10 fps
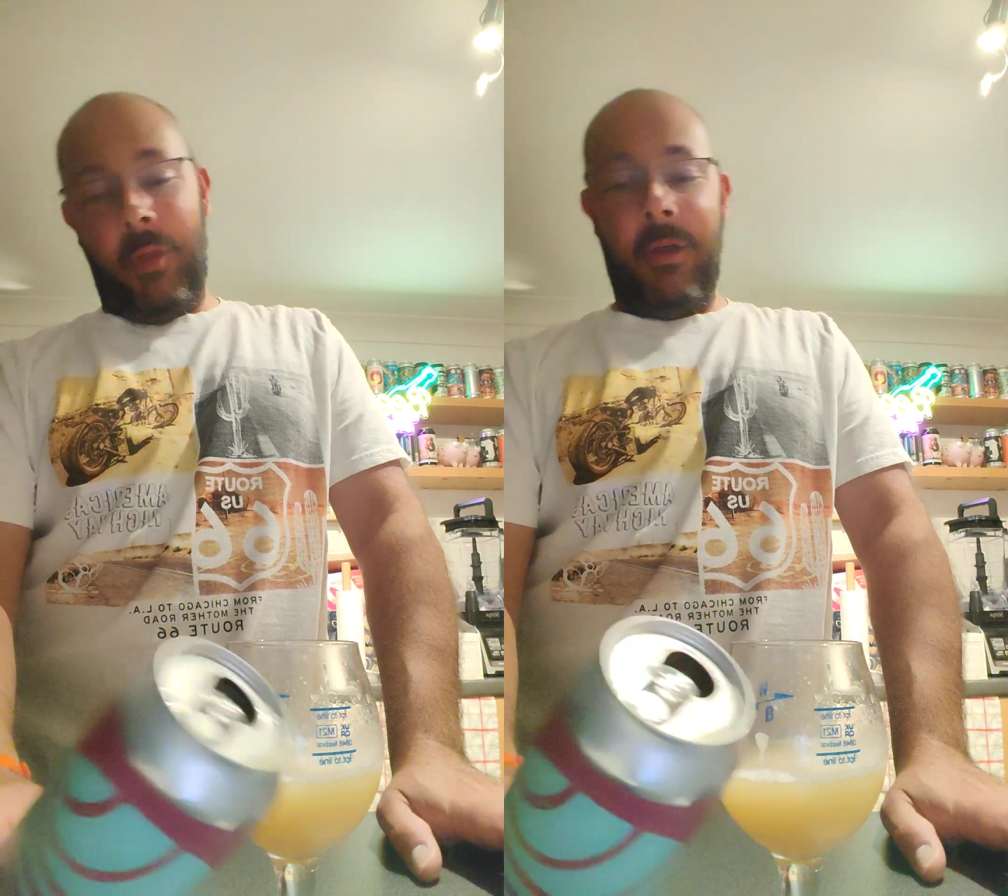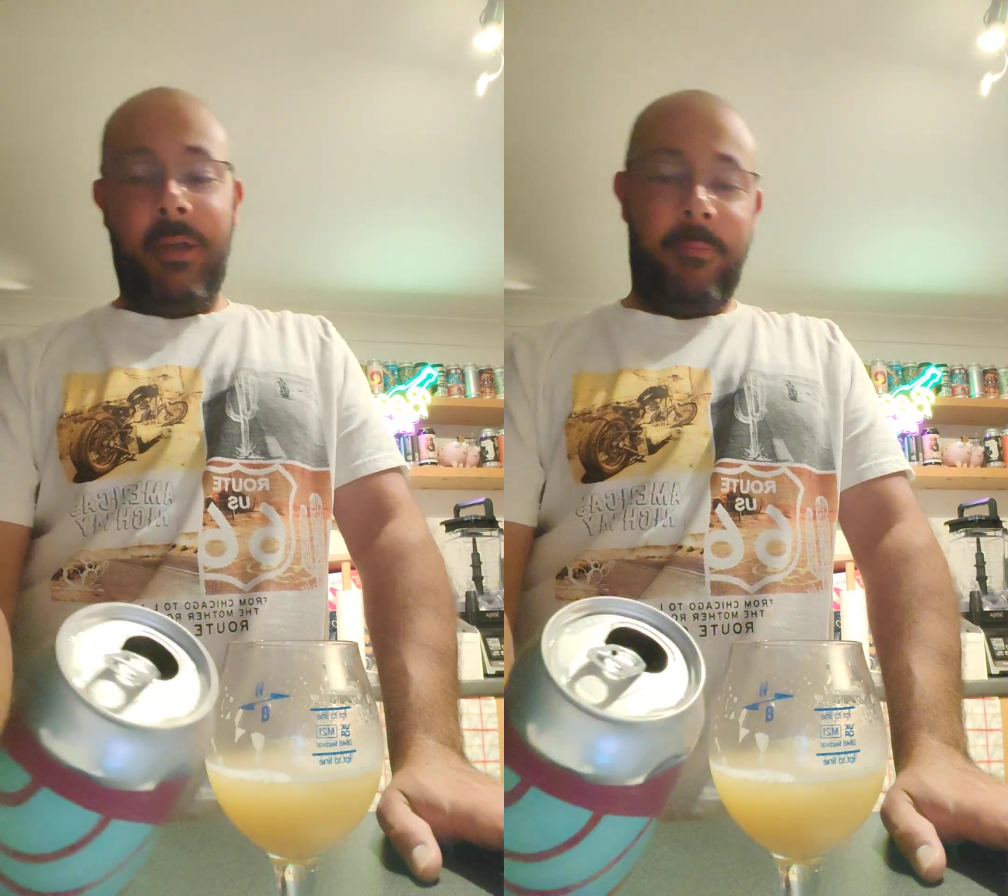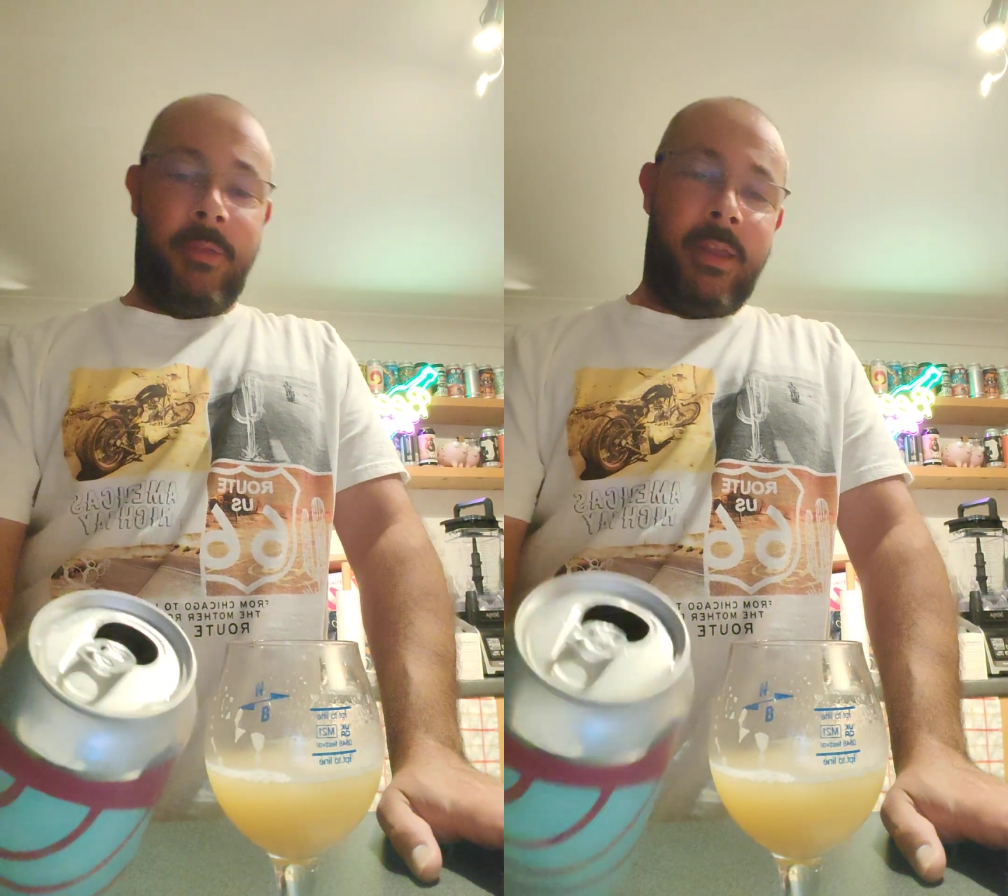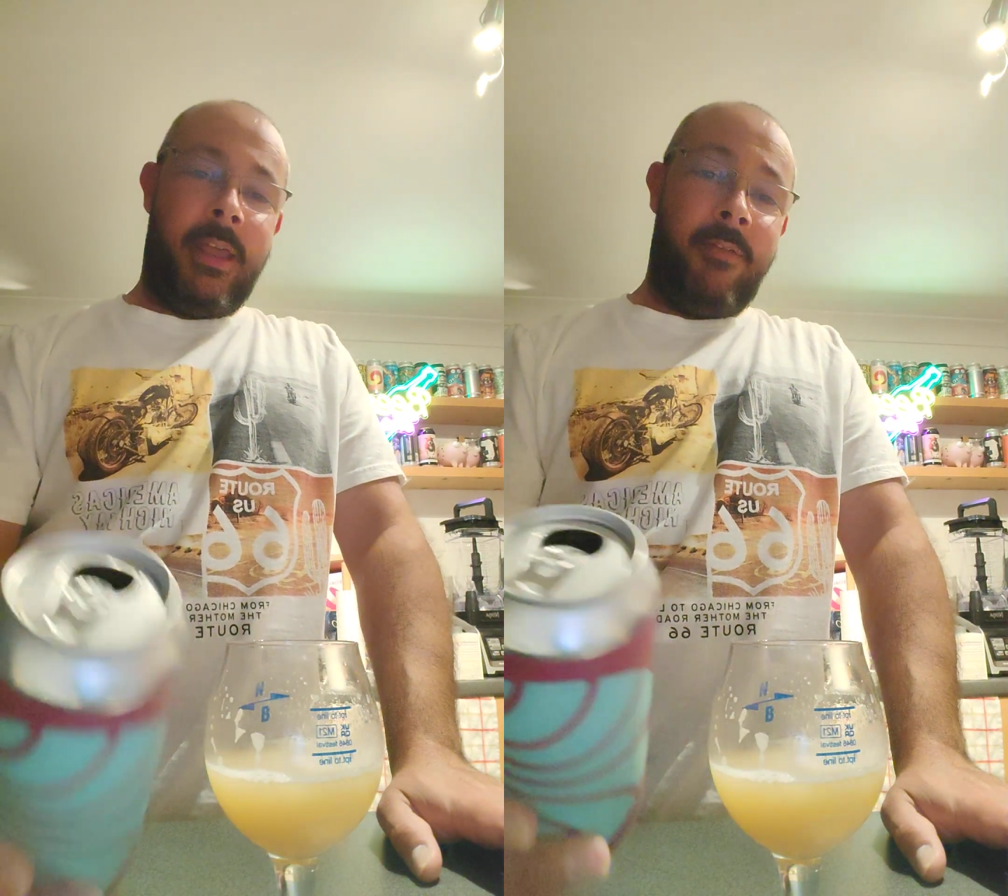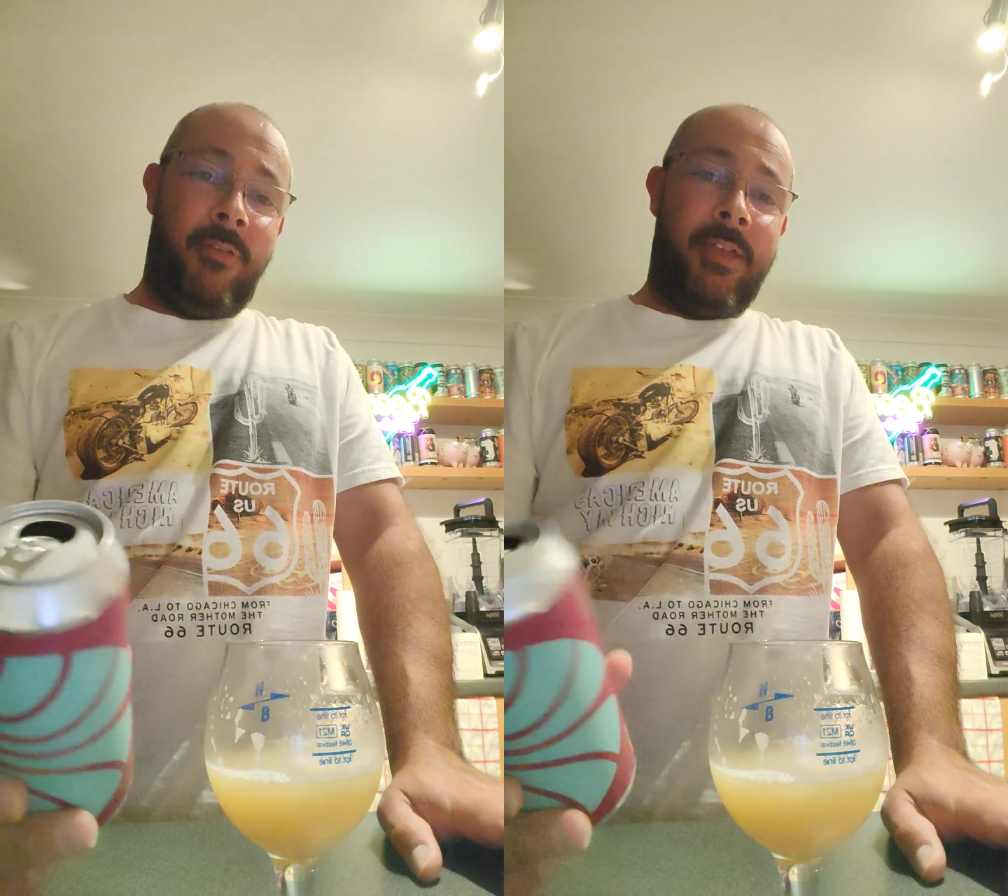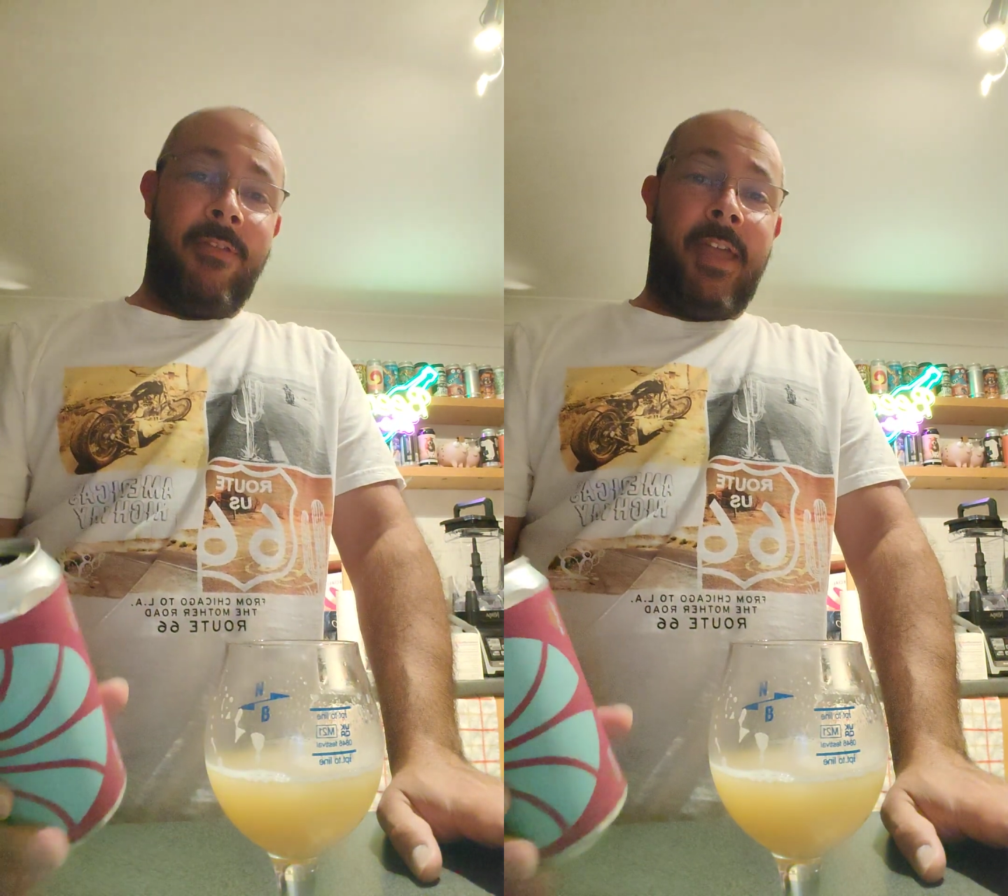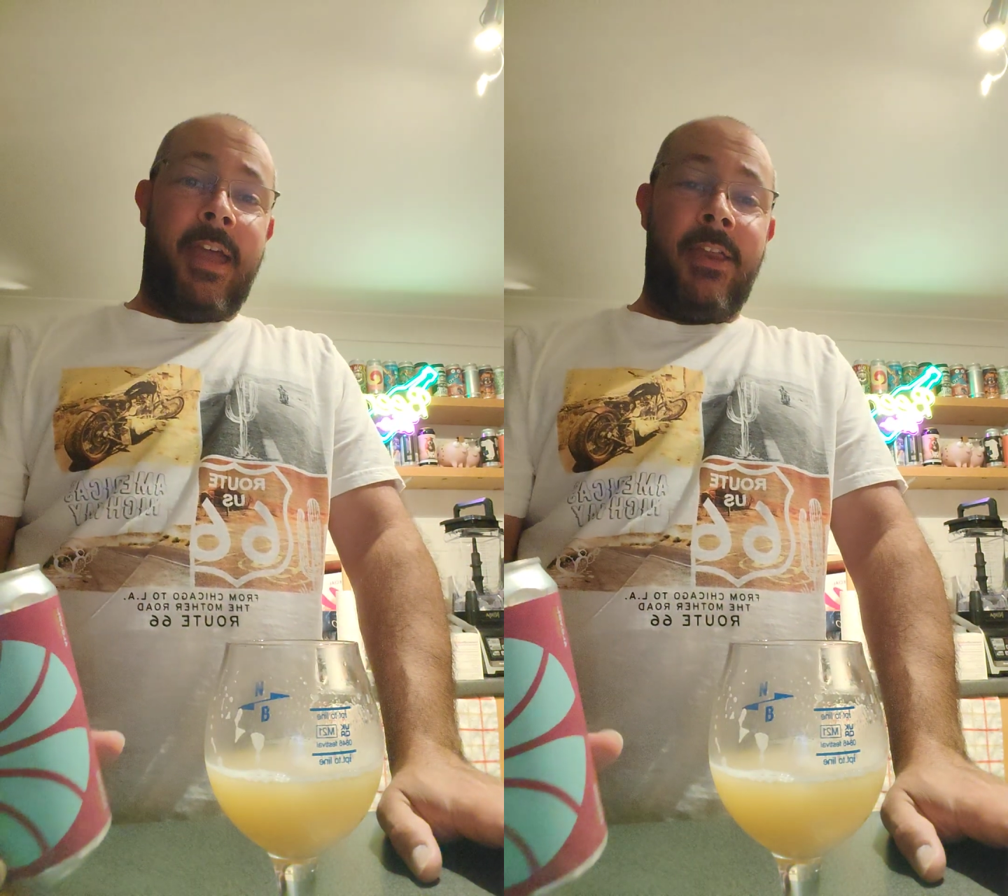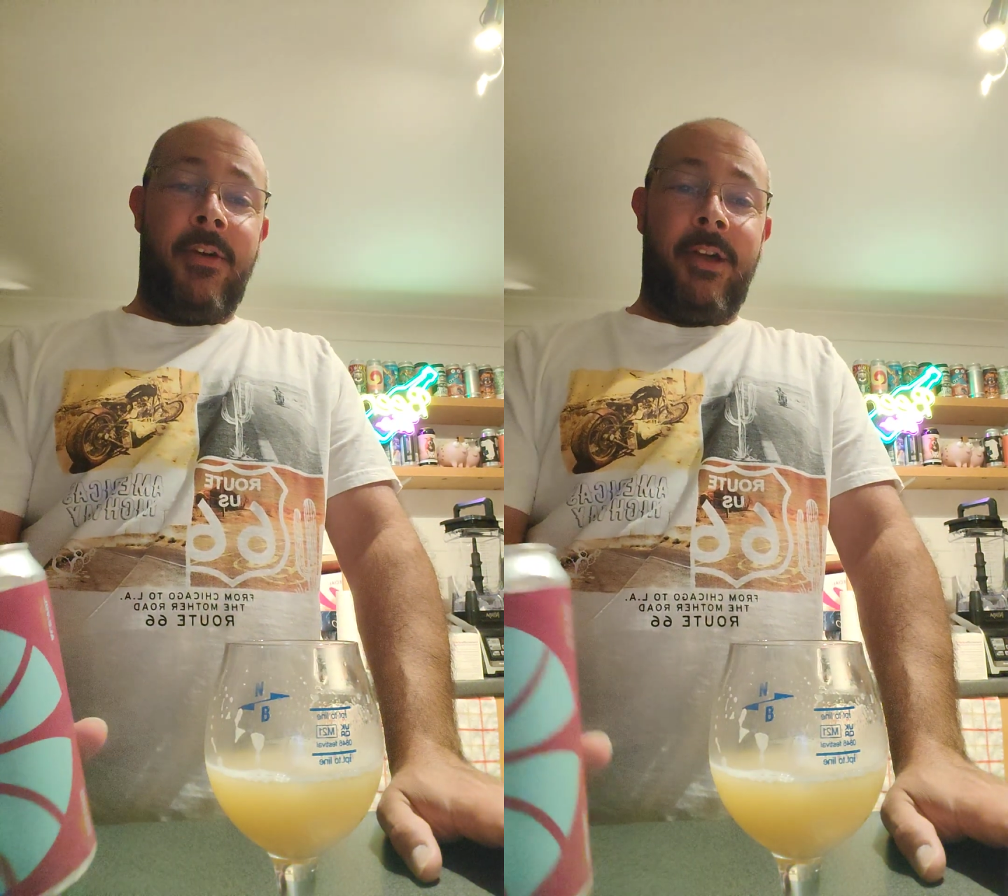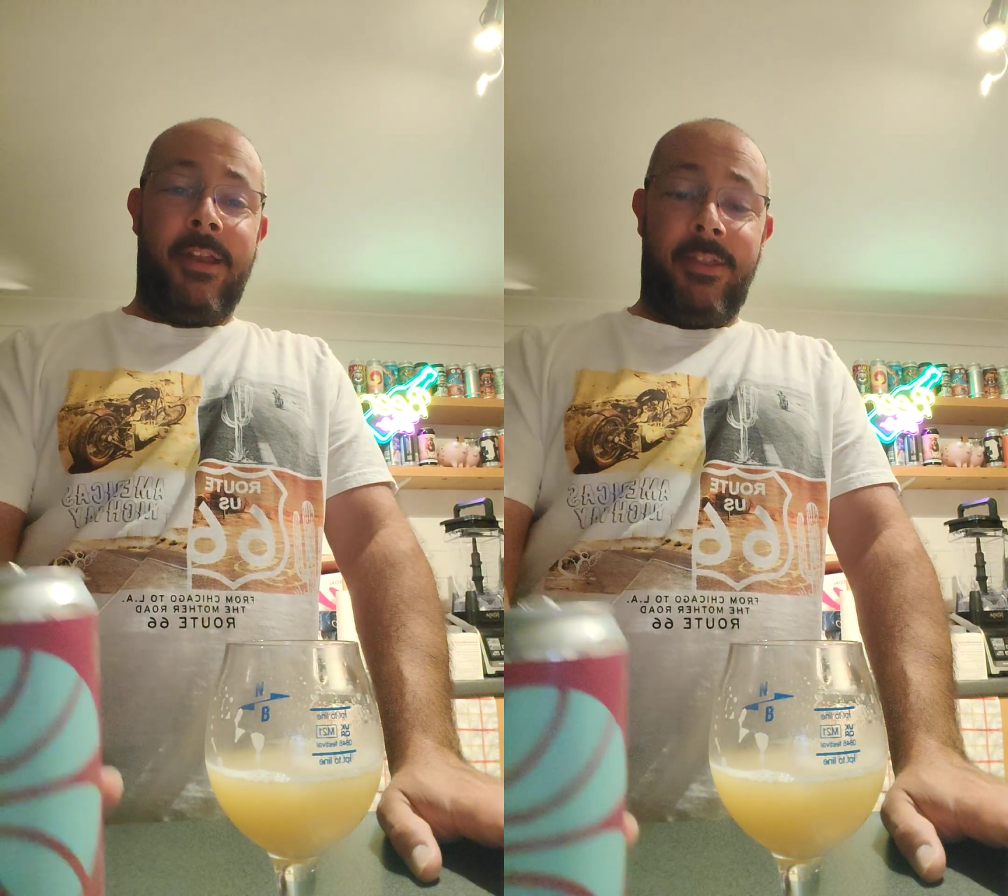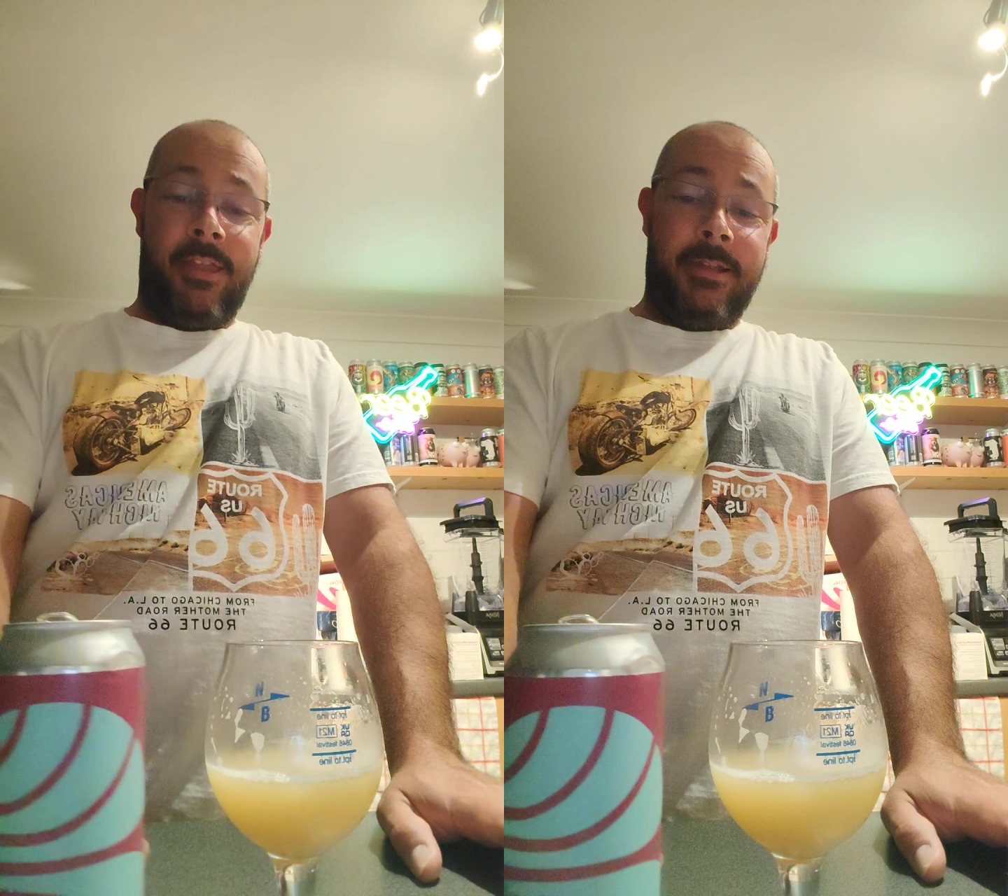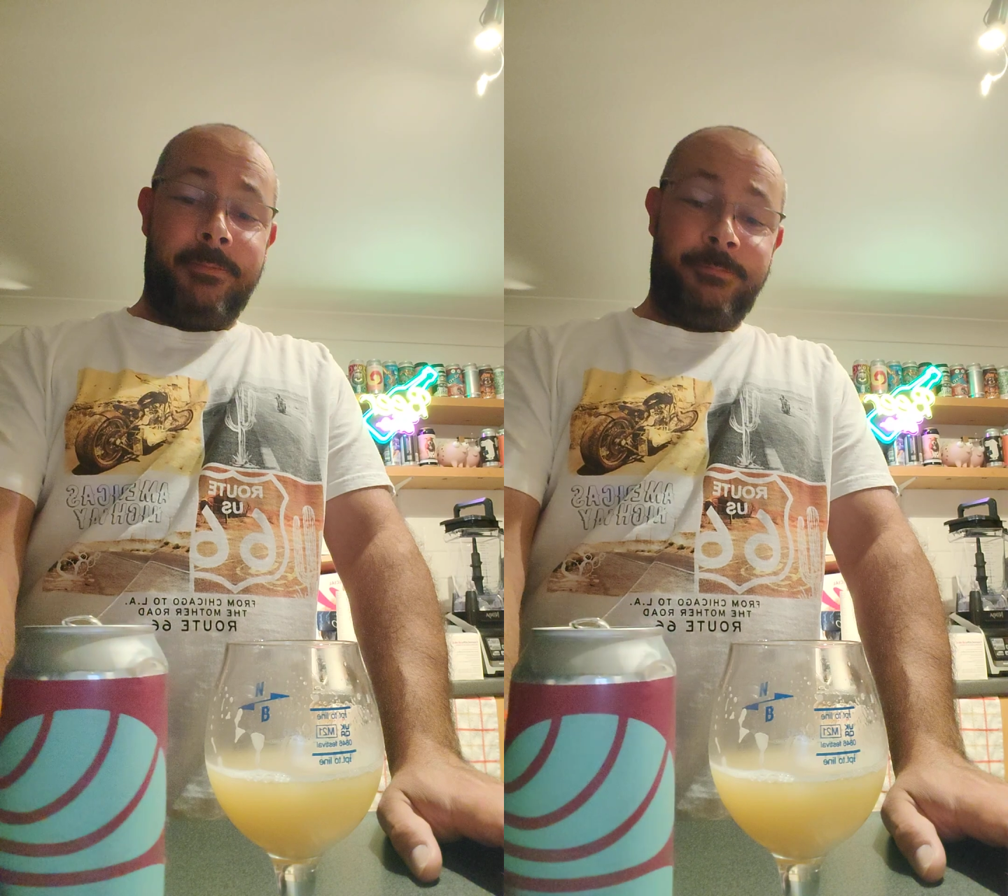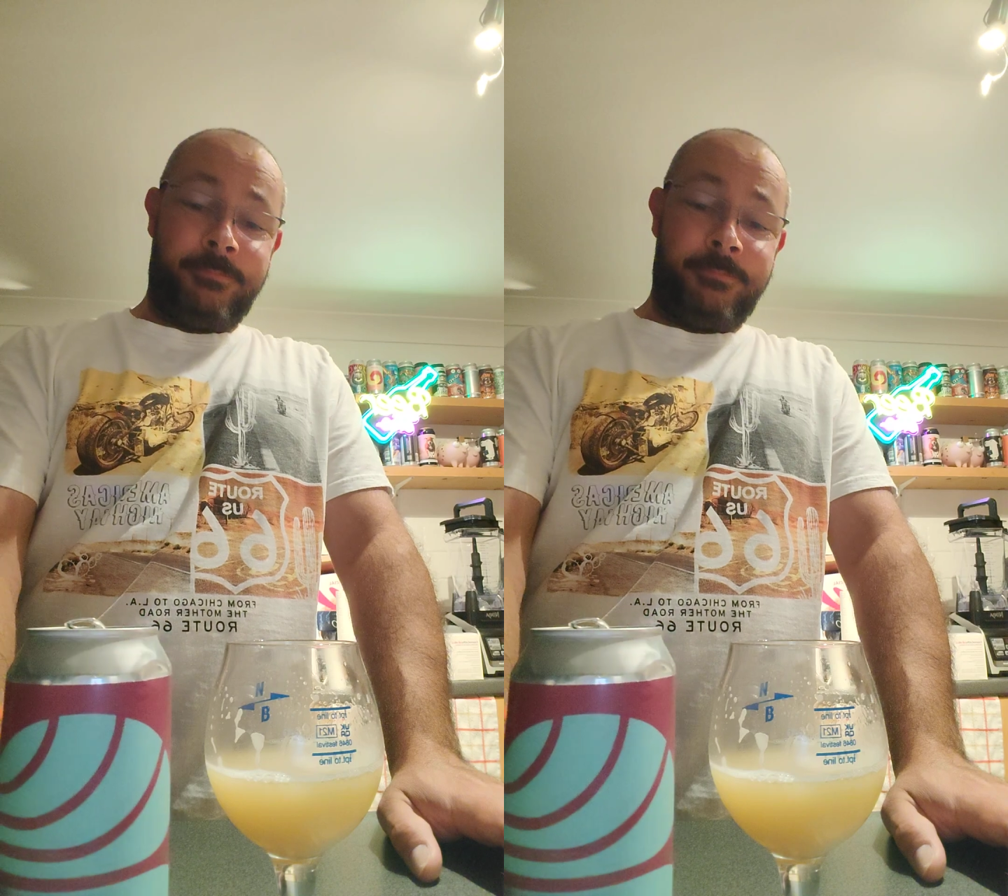I'm going to have to give that a 9, I think.